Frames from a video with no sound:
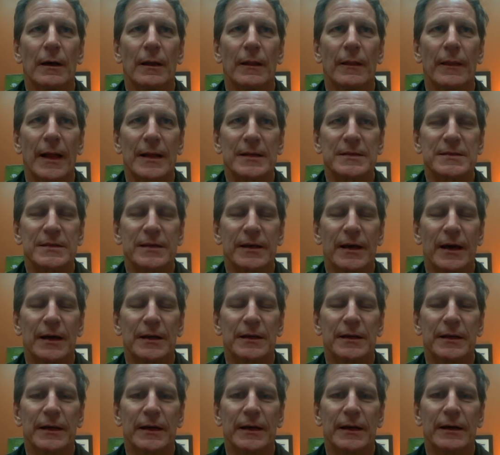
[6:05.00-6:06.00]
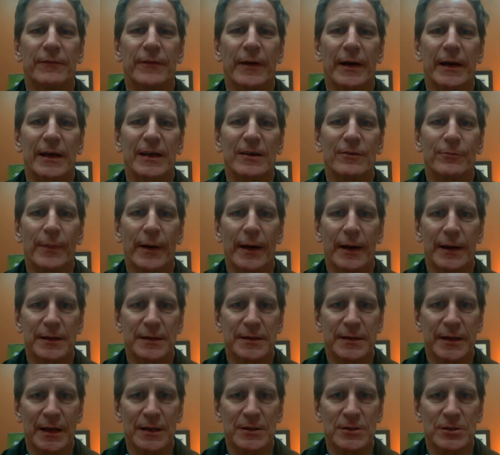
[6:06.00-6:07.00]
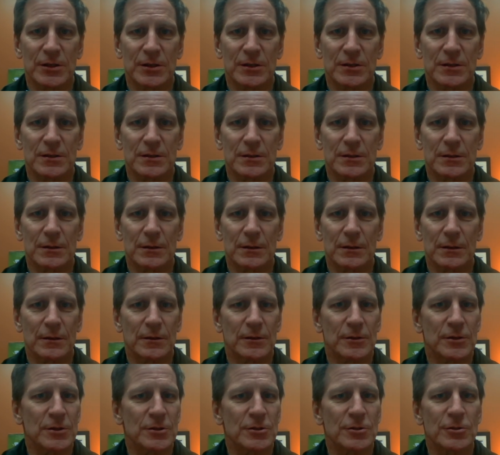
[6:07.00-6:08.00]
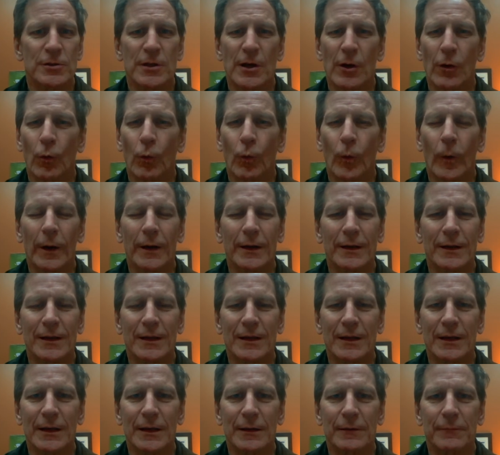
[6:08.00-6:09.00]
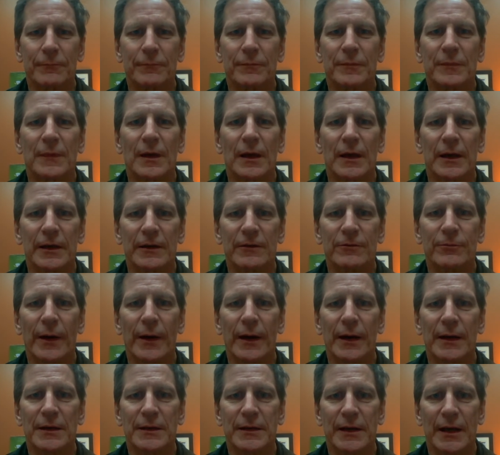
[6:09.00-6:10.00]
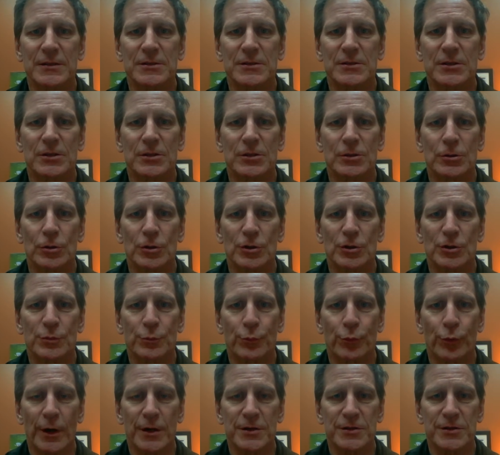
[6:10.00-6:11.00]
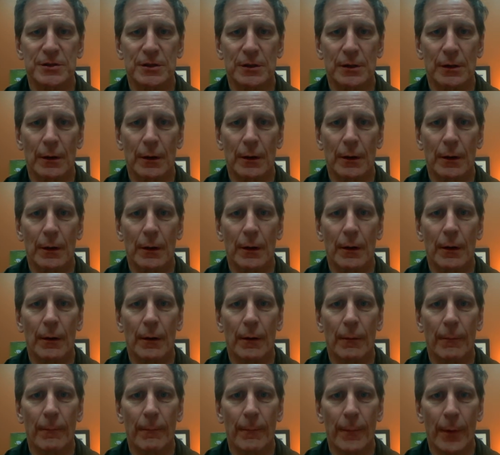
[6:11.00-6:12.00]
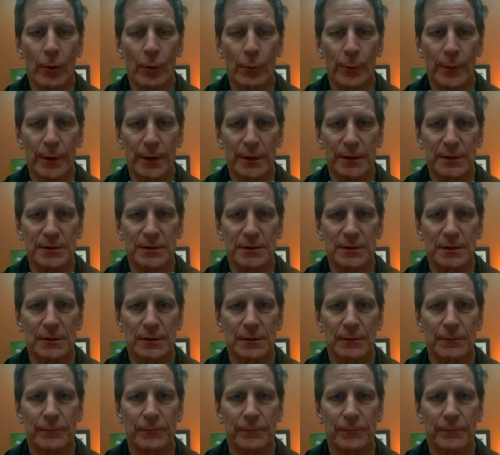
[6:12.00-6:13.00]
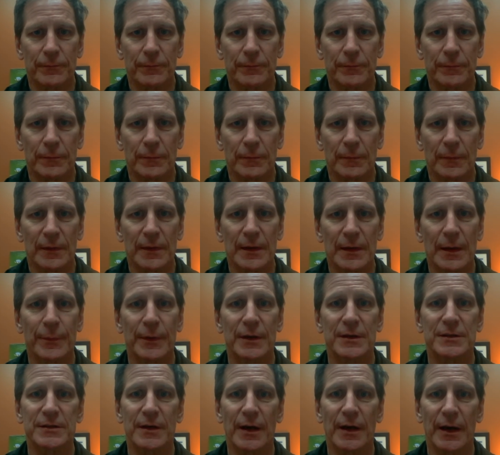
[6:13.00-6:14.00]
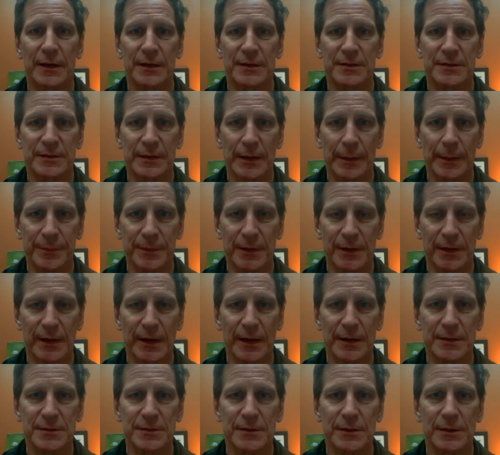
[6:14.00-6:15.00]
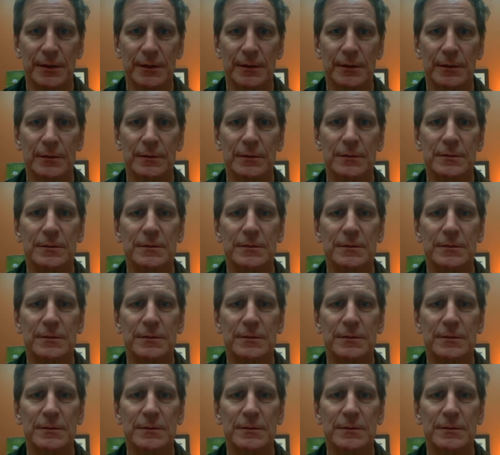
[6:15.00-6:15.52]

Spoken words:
that's the idea. If I can give my attention just to that one thing, give my attention to this present moment, that means I accept it as it is.